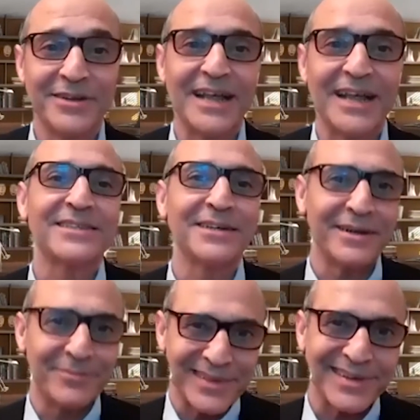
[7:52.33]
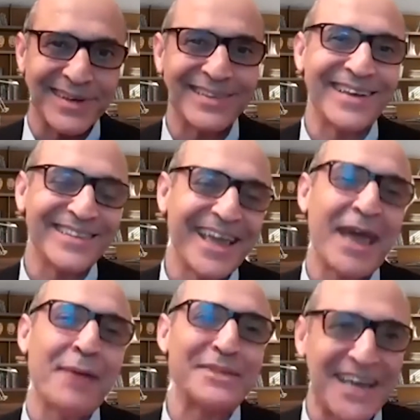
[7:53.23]
That's the
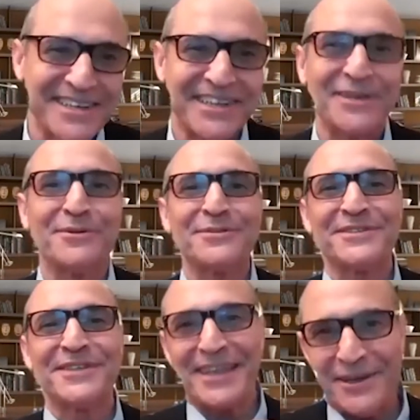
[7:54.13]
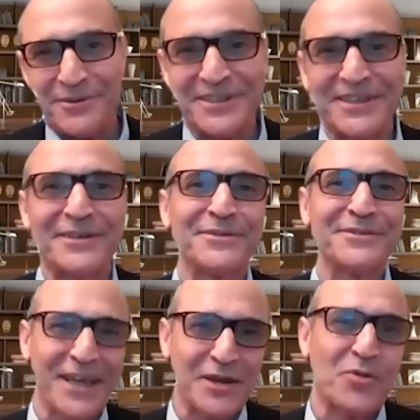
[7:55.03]
Amazon deals, the Lidl
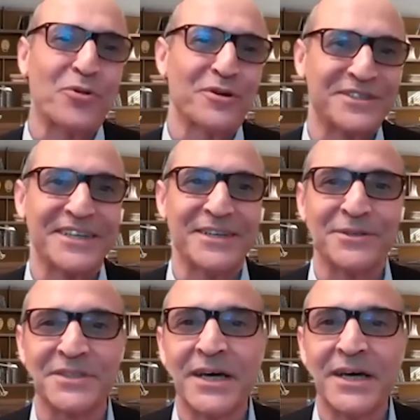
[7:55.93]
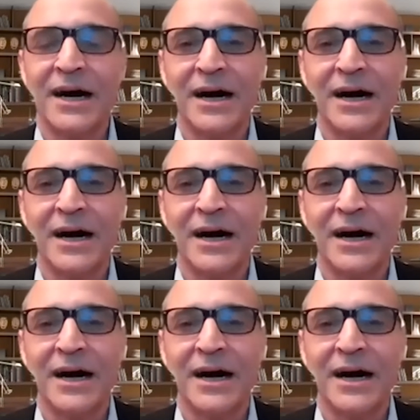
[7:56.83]
deals, the headquarters deals.